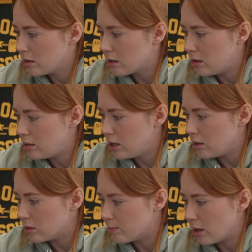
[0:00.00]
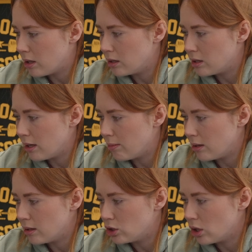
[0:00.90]
Can you see Gus buying the table
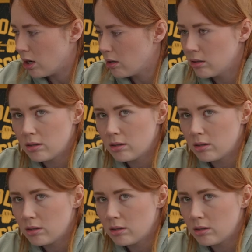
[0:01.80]
in the shop?